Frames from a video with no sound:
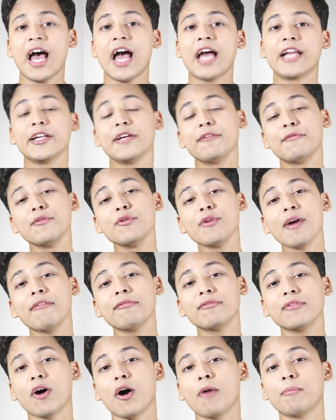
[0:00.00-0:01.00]
And if you
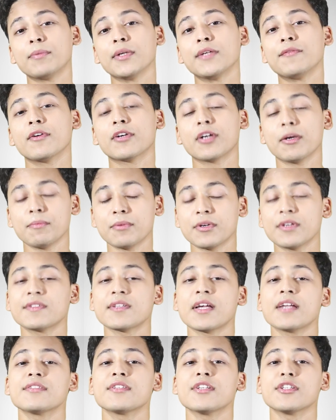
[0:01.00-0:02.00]
have opted for computer
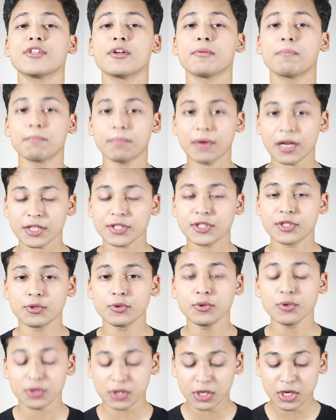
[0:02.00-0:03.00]
science in your plus
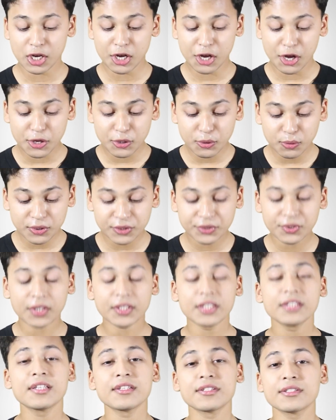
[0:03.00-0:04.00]
2, you
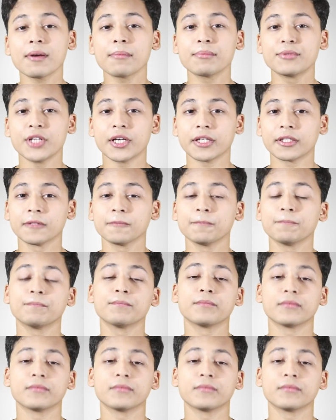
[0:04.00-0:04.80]
study this subject.